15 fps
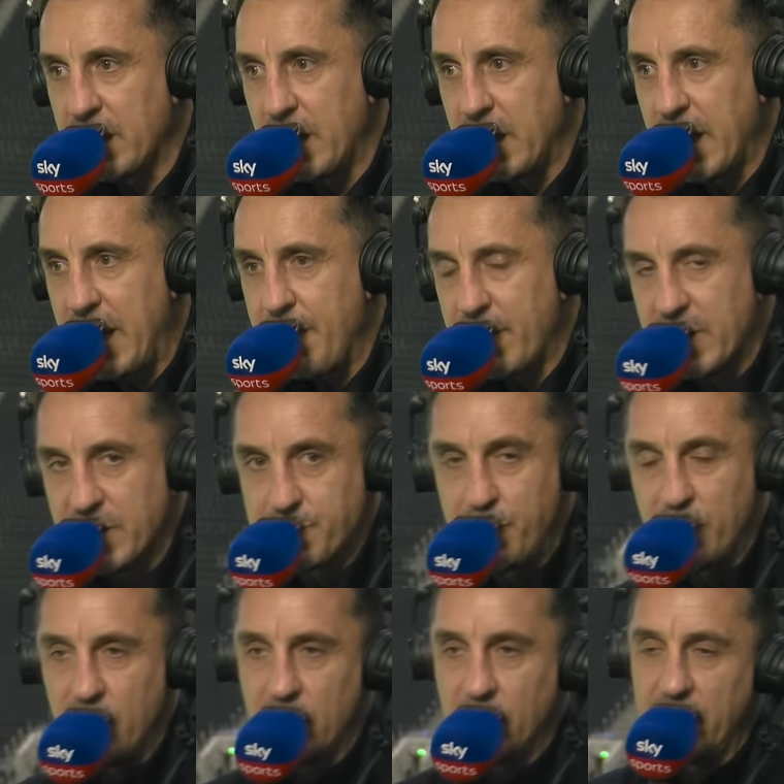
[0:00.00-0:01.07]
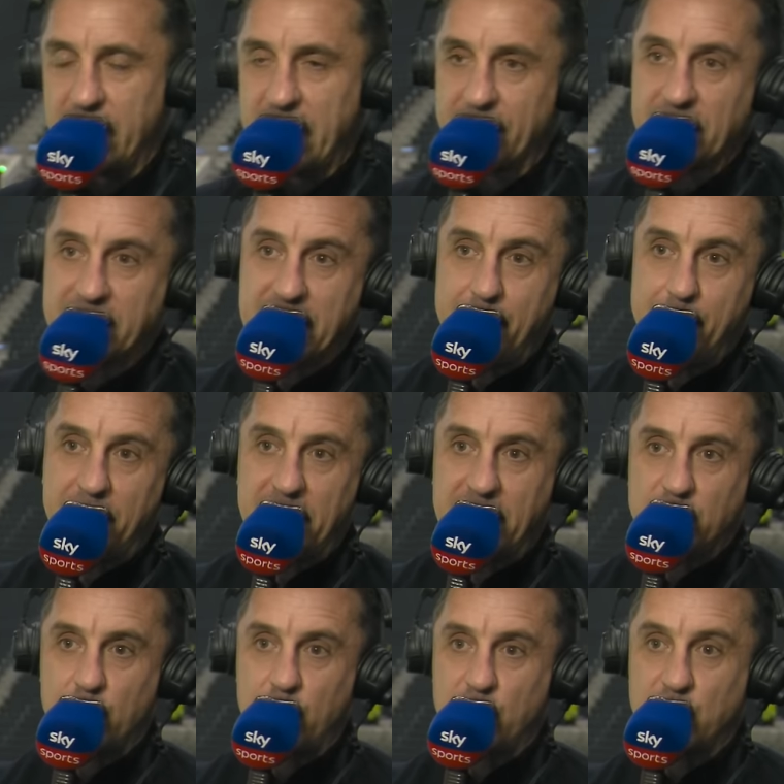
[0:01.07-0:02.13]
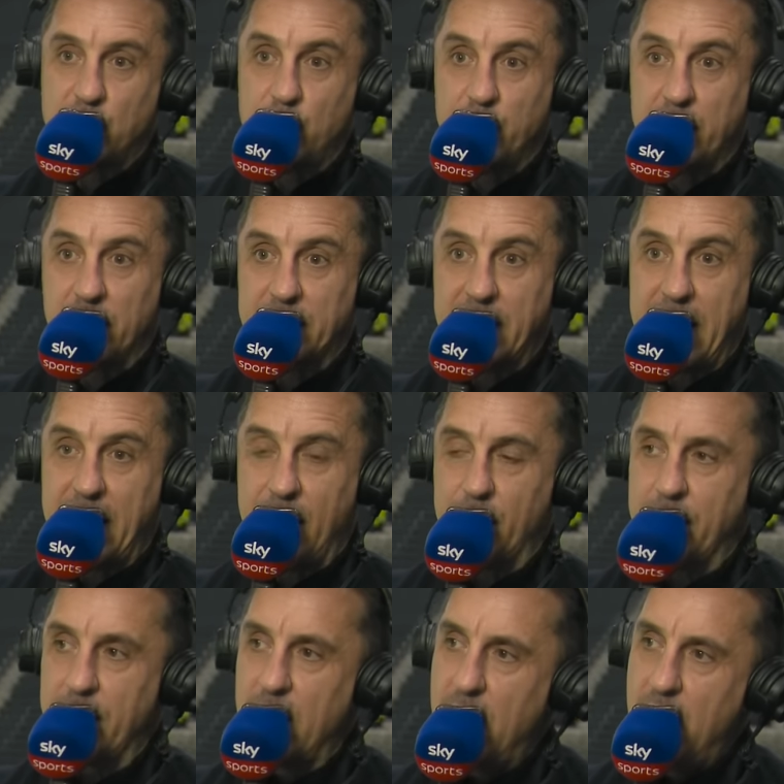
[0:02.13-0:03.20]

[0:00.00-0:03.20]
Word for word: the game against Burnley, and after 10 minutes, we were 2 0 down.